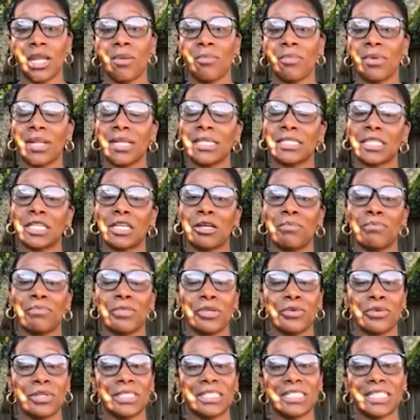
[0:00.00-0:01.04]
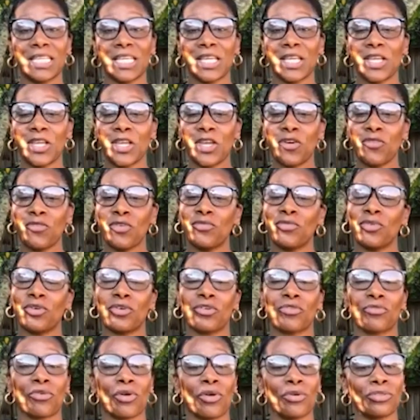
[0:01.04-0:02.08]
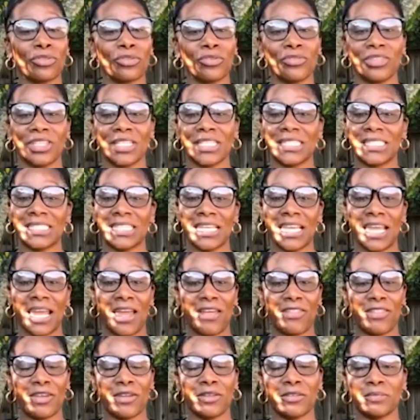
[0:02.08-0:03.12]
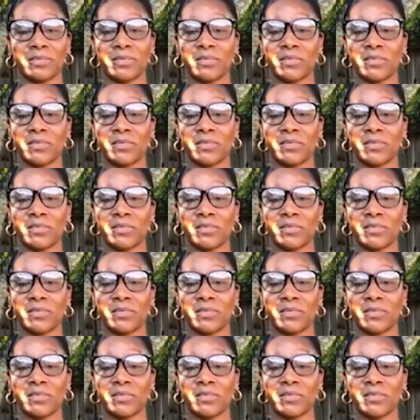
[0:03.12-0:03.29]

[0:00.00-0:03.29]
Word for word: But as a community, we will grow through this together.